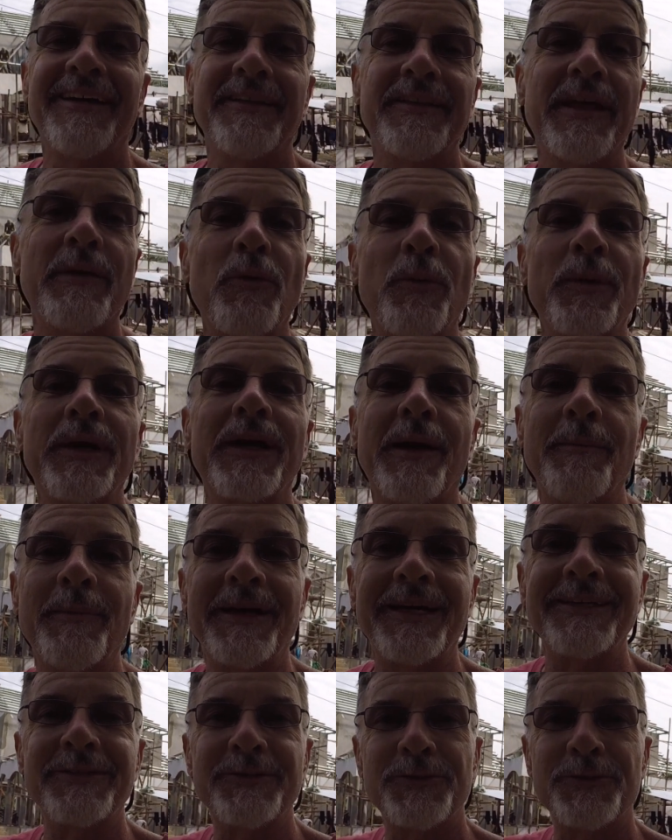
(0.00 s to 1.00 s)
they will be
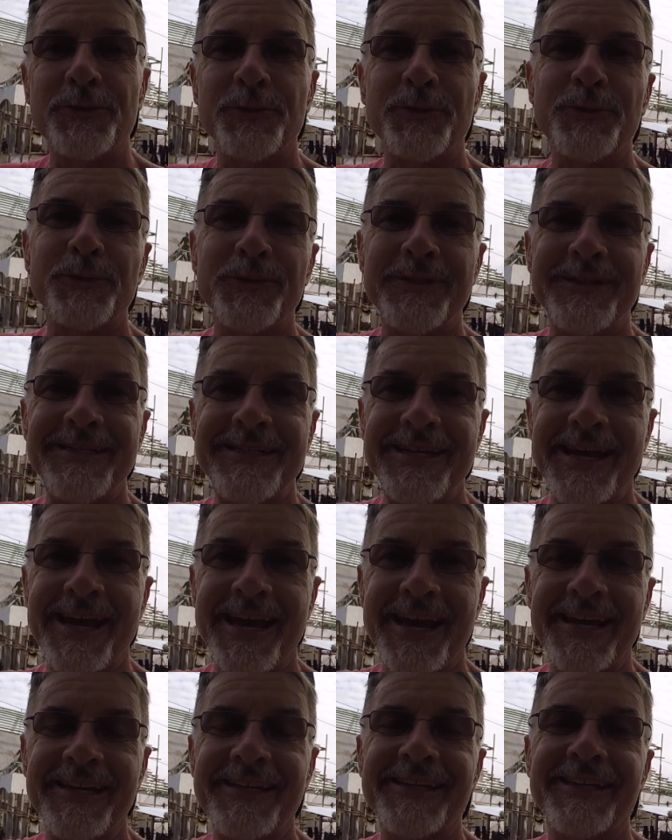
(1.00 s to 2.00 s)
coming
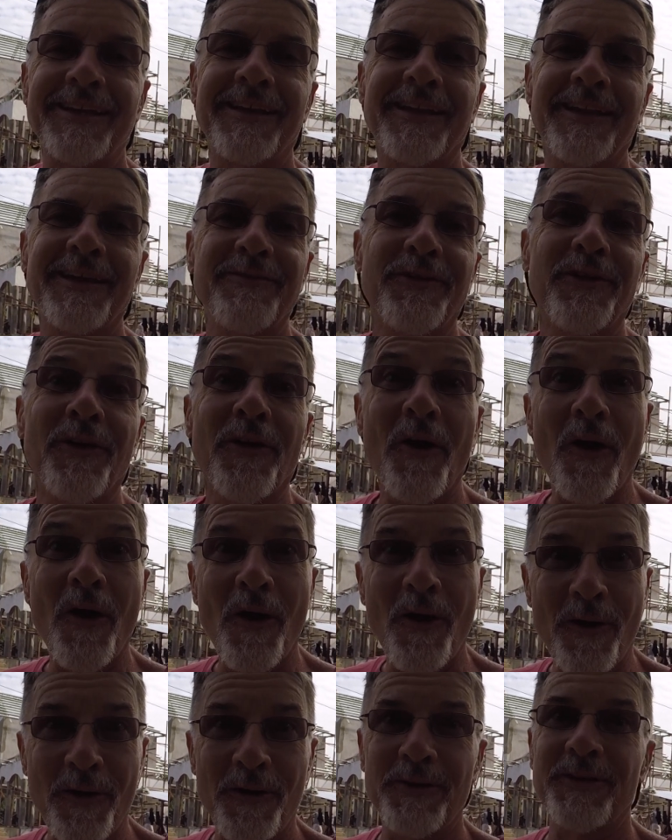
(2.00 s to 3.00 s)
today to deliver
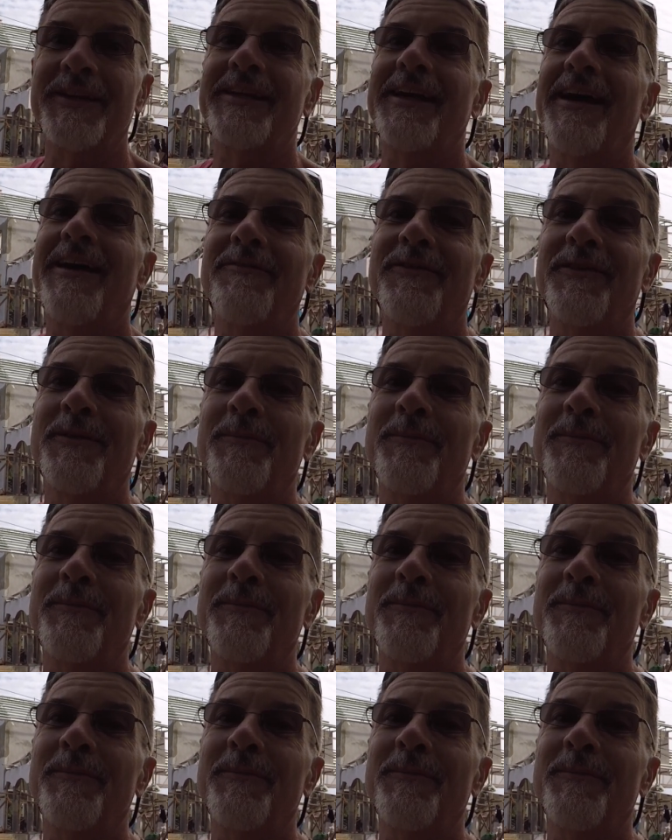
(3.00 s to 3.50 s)
all the tile for the